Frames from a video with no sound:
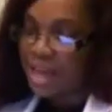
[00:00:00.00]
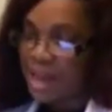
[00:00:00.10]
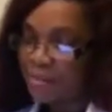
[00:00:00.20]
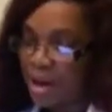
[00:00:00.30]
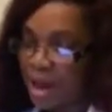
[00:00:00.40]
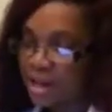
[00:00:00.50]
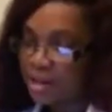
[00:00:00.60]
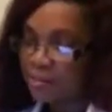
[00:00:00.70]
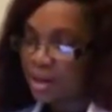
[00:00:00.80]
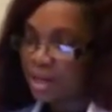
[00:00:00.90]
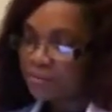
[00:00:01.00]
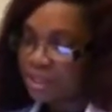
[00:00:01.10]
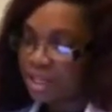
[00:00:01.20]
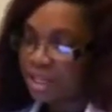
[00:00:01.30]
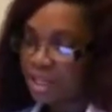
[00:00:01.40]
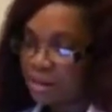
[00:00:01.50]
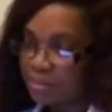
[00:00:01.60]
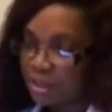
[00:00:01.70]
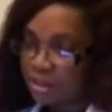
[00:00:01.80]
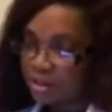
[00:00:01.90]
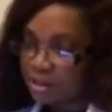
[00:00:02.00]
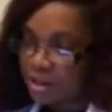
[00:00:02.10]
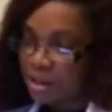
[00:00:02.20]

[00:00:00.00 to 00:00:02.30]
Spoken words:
act by competitively inhibiting